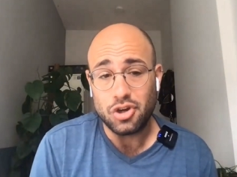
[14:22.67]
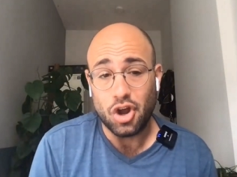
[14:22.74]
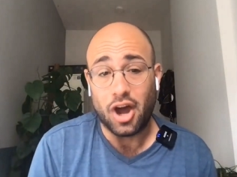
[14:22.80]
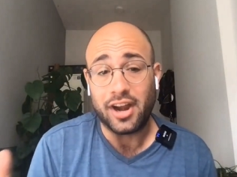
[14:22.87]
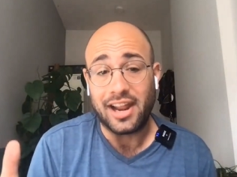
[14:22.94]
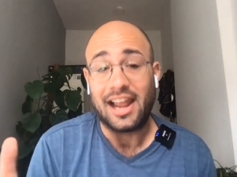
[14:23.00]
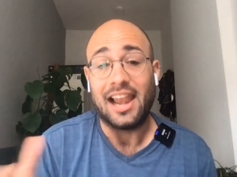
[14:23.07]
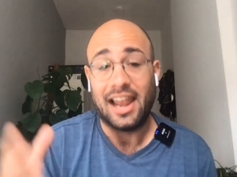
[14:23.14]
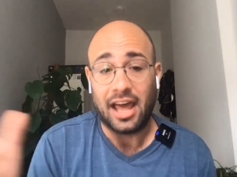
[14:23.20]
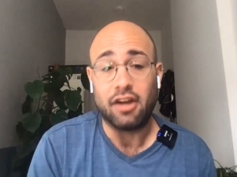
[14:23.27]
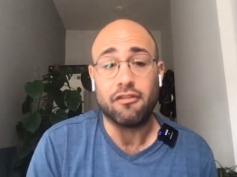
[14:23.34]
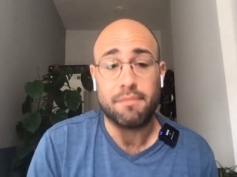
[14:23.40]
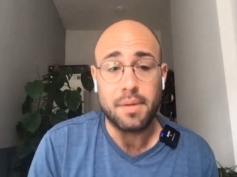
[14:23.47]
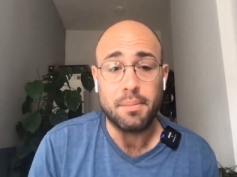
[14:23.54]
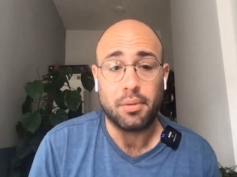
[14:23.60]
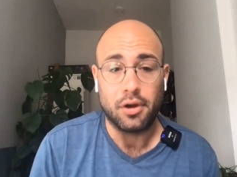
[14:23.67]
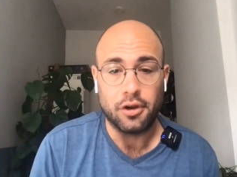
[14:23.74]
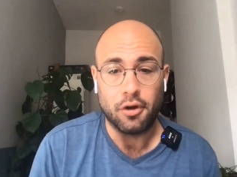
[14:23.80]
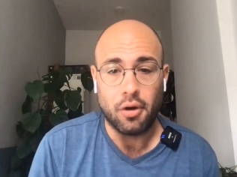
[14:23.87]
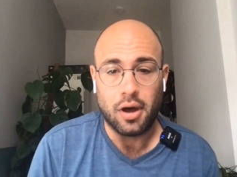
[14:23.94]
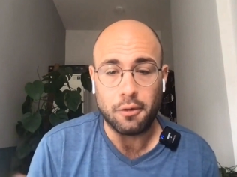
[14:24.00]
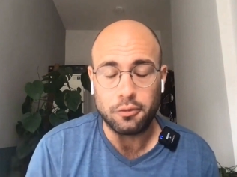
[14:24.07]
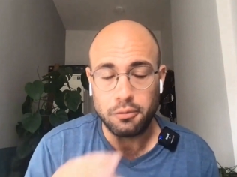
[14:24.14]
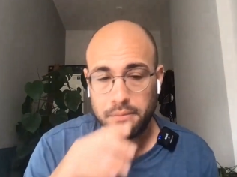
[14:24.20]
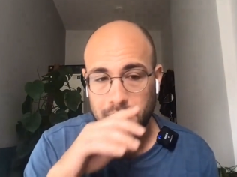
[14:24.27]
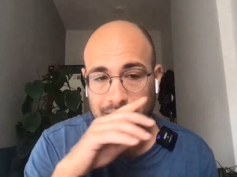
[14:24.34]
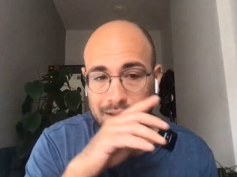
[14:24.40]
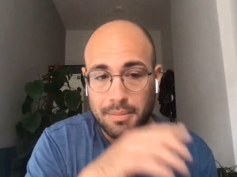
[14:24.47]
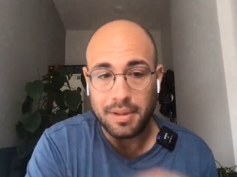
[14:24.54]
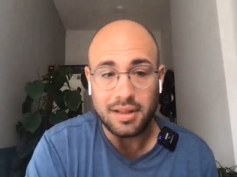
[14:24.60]
Not a lot of people know how to
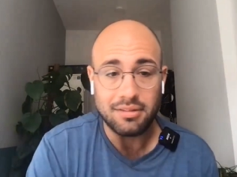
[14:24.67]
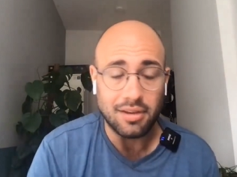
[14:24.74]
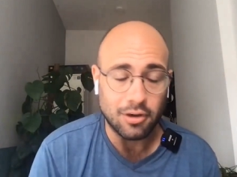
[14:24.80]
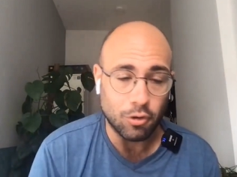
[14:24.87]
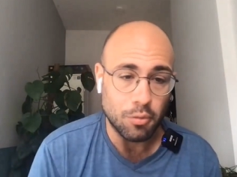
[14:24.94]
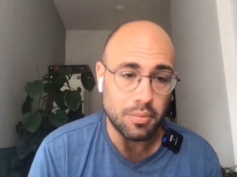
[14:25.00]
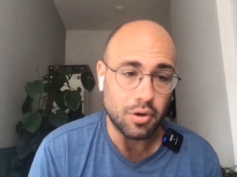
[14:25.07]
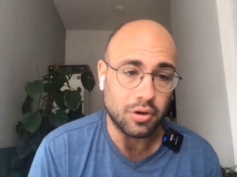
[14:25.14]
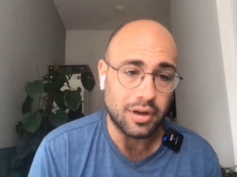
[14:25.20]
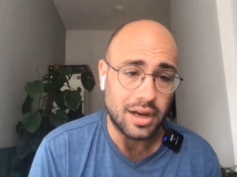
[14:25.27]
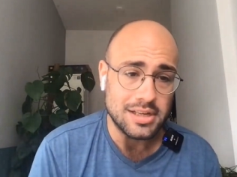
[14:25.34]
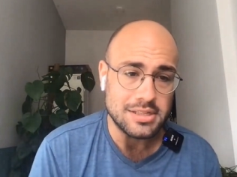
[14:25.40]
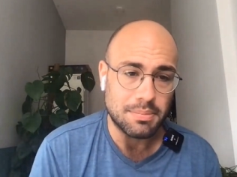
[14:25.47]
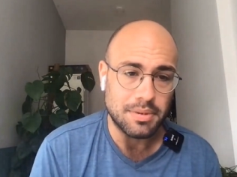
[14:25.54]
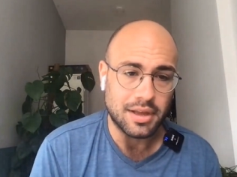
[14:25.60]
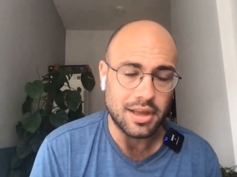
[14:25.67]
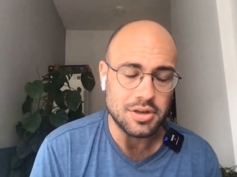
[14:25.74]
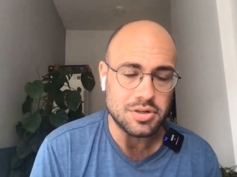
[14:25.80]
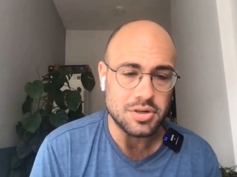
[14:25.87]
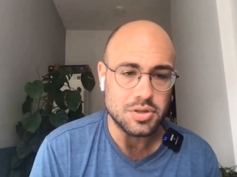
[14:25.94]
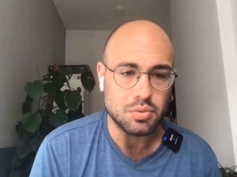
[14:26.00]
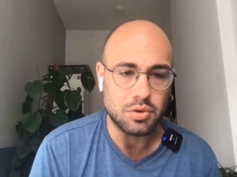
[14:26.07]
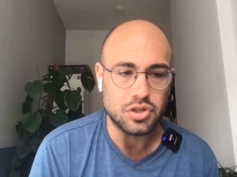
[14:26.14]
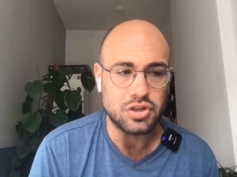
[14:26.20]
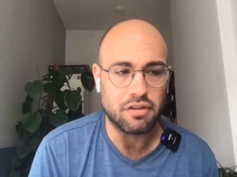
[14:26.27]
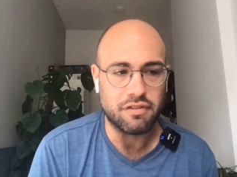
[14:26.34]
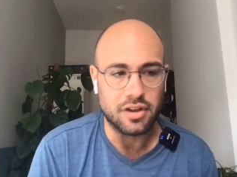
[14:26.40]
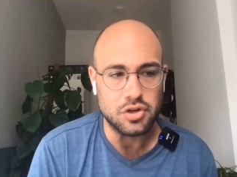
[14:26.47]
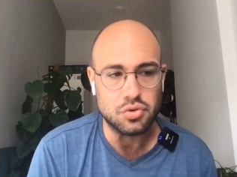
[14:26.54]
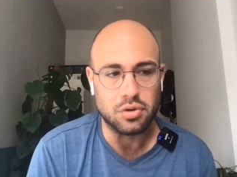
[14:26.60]
build and maintain Ruby on Rails applications, which
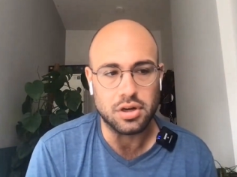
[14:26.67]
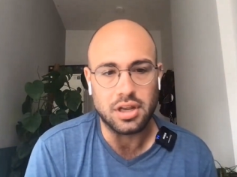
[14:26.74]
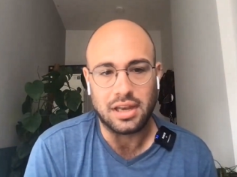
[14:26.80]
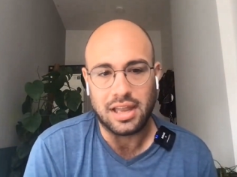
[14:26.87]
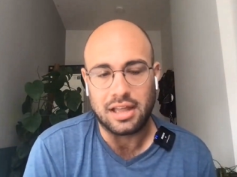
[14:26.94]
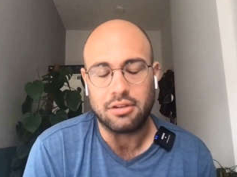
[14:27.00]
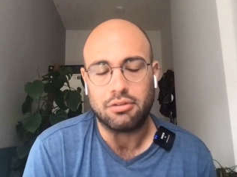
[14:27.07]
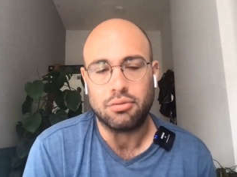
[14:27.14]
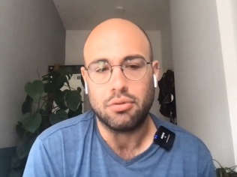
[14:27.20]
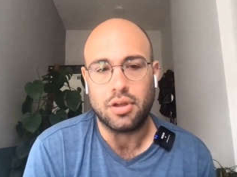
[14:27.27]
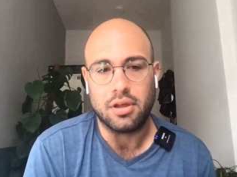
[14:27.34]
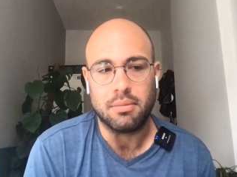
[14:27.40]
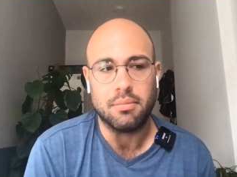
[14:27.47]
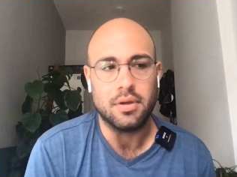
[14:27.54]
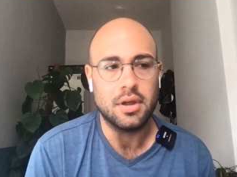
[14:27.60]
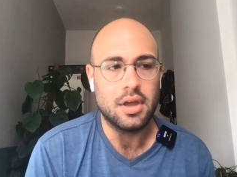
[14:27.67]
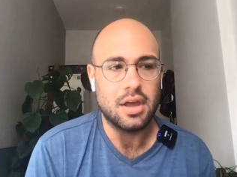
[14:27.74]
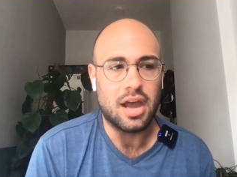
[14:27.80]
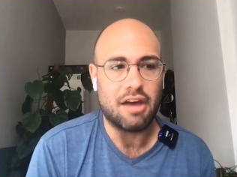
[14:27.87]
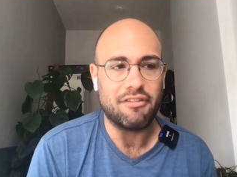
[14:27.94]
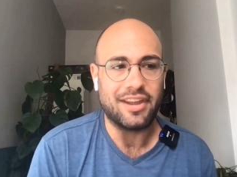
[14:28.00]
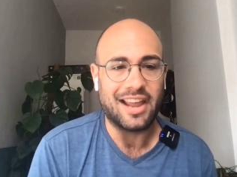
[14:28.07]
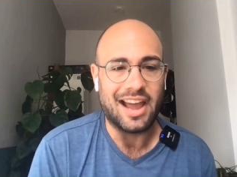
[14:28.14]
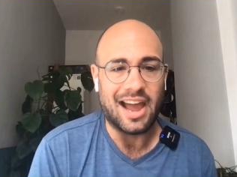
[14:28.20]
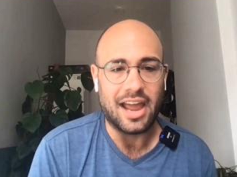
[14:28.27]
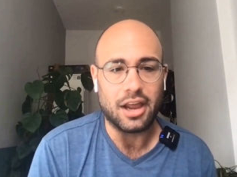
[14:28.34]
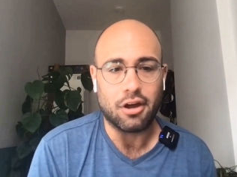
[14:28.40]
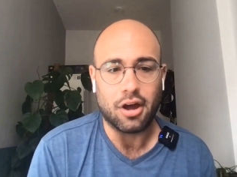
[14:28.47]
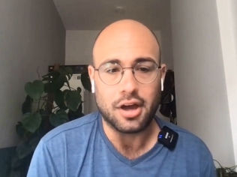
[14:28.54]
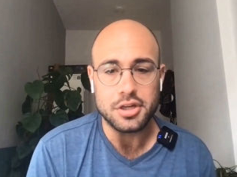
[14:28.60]
eventually led to him having a
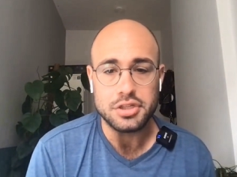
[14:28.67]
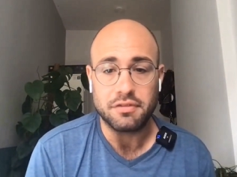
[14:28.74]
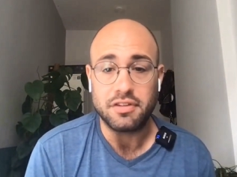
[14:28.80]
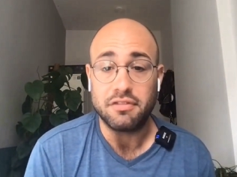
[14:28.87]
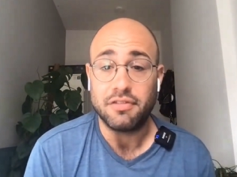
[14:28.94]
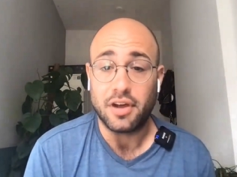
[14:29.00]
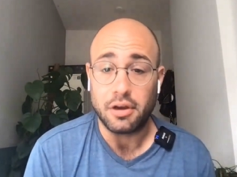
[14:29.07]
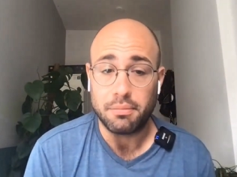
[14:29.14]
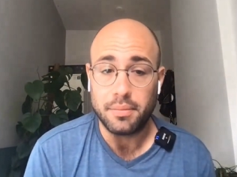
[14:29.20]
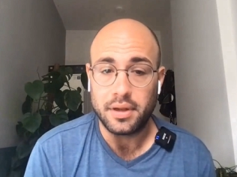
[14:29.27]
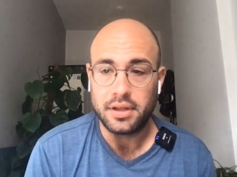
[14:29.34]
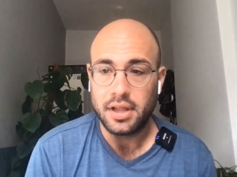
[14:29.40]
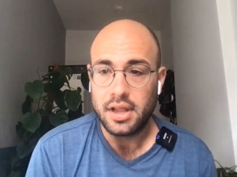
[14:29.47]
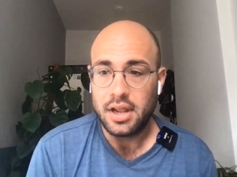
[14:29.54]
high cost of development.